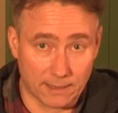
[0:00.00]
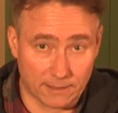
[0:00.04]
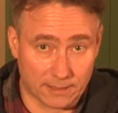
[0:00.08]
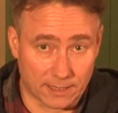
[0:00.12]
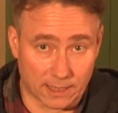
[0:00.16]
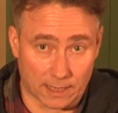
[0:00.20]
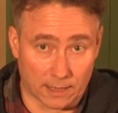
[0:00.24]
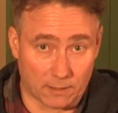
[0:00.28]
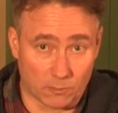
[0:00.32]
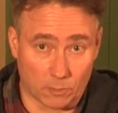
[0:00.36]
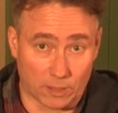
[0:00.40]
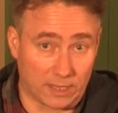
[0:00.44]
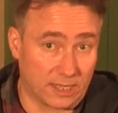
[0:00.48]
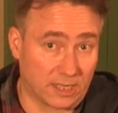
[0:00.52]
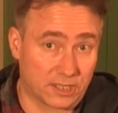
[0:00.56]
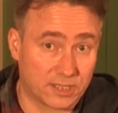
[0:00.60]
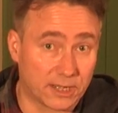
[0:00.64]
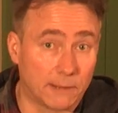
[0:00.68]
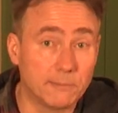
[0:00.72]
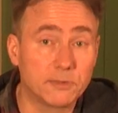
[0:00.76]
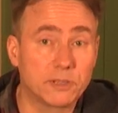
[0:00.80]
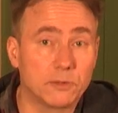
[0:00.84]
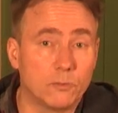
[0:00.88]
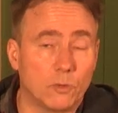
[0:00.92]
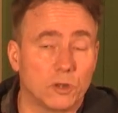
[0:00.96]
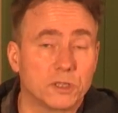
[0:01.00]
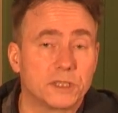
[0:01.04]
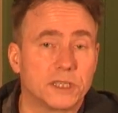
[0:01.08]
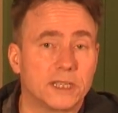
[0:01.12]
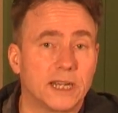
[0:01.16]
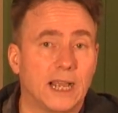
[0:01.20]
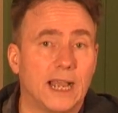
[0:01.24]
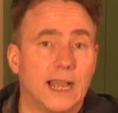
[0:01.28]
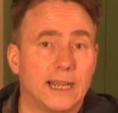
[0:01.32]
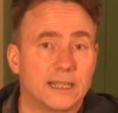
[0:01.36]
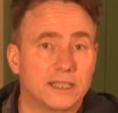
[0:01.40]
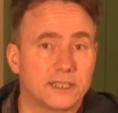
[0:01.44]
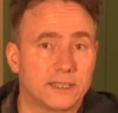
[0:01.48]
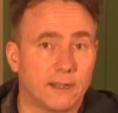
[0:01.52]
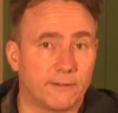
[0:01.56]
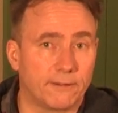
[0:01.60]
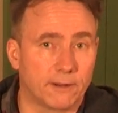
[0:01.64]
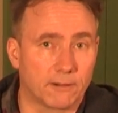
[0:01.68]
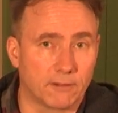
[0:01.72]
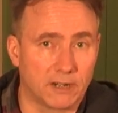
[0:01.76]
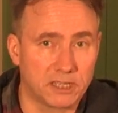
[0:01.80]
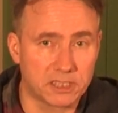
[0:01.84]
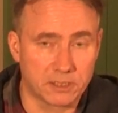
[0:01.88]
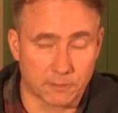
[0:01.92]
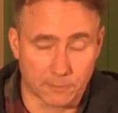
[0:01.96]
the assumption was that it had Suffolk
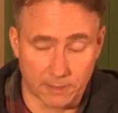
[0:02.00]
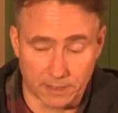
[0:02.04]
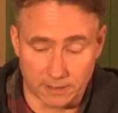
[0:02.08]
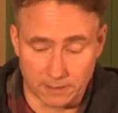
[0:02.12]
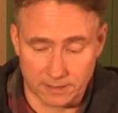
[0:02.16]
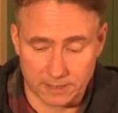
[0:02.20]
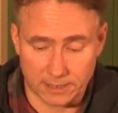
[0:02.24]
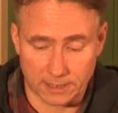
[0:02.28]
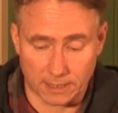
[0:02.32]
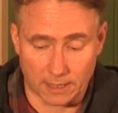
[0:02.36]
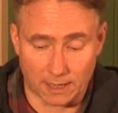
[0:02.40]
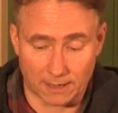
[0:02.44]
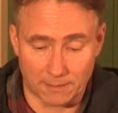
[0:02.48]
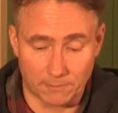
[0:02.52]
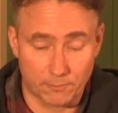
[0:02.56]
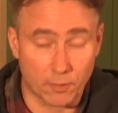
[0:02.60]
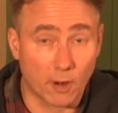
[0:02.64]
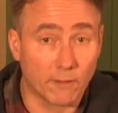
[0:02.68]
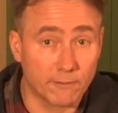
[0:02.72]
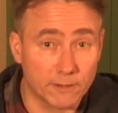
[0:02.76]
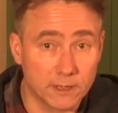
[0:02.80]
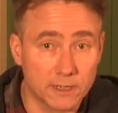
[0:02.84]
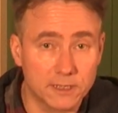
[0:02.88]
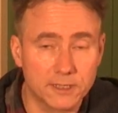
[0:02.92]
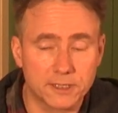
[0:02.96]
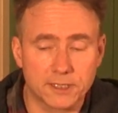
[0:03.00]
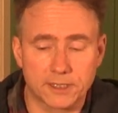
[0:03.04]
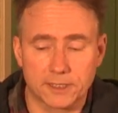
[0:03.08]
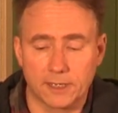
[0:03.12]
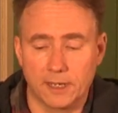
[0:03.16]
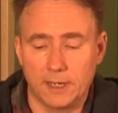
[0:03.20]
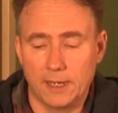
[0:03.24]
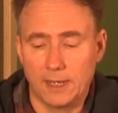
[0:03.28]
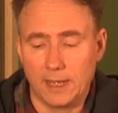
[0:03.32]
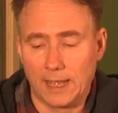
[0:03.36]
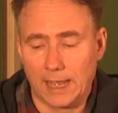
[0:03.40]
Regiment provenance,